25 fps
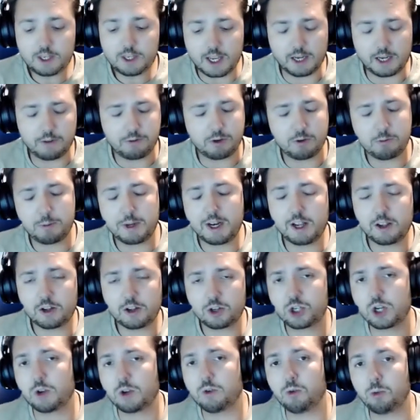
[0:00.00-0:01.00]
And if you've been at the
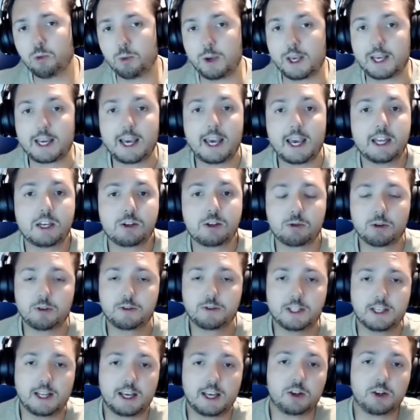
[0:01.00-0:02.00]
show all weekend, or
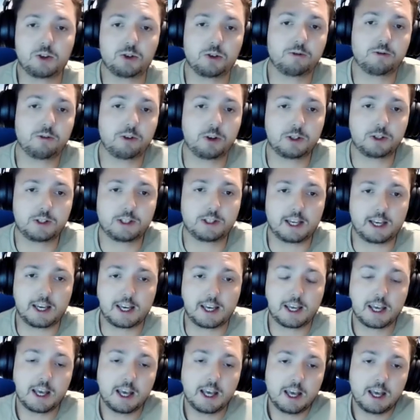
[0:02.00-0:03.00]
if today is your first
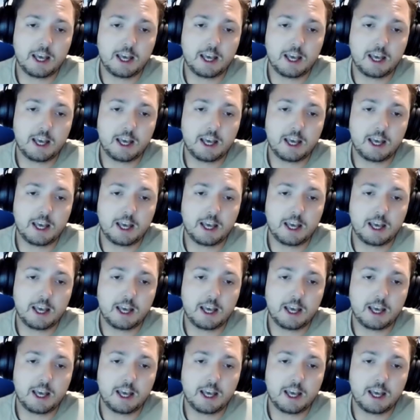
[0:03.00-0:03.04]
day,